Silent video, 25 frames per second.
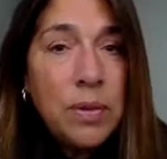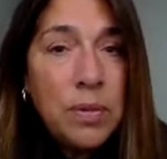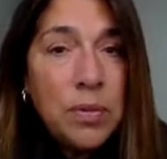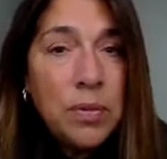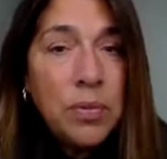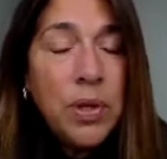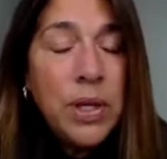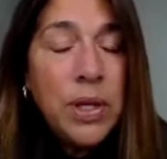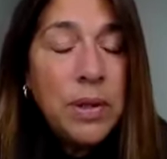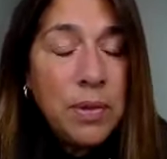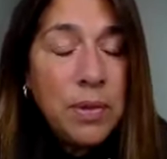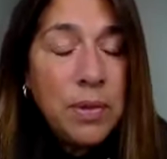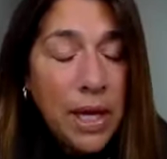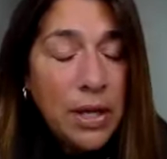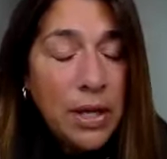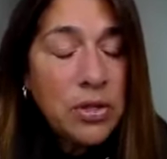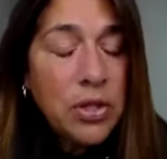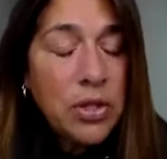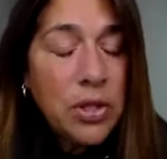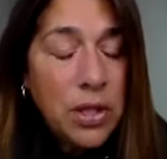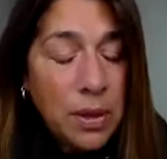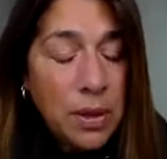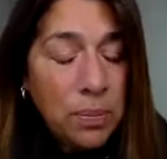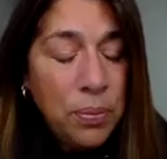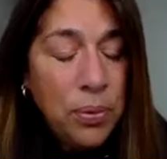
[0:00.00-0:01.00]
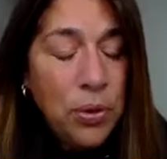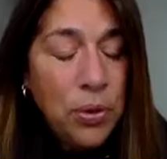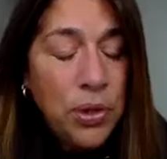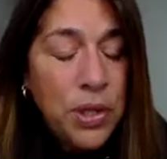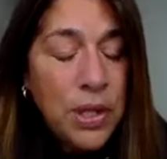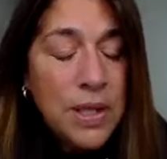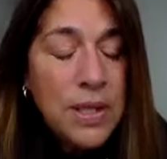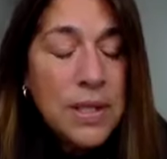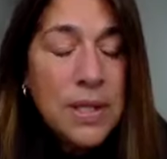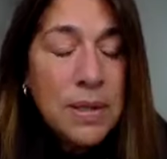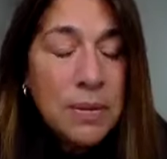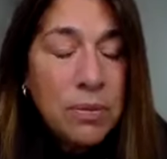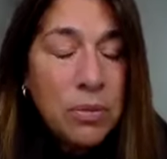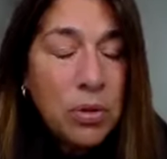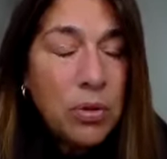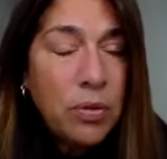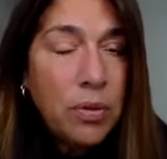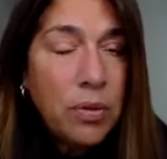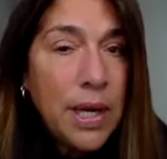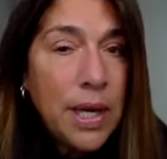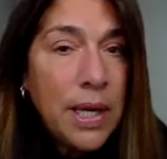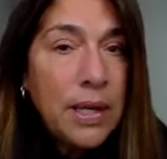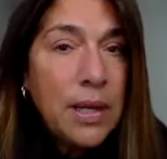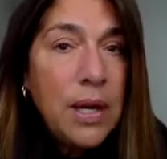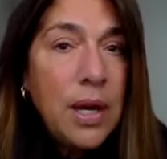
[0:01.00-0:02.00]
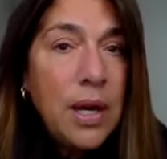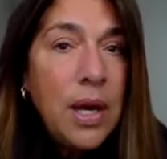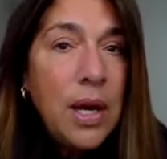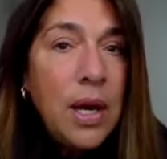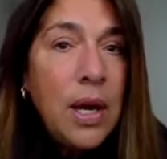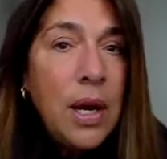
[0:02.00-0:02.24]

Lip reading: We actually put in some great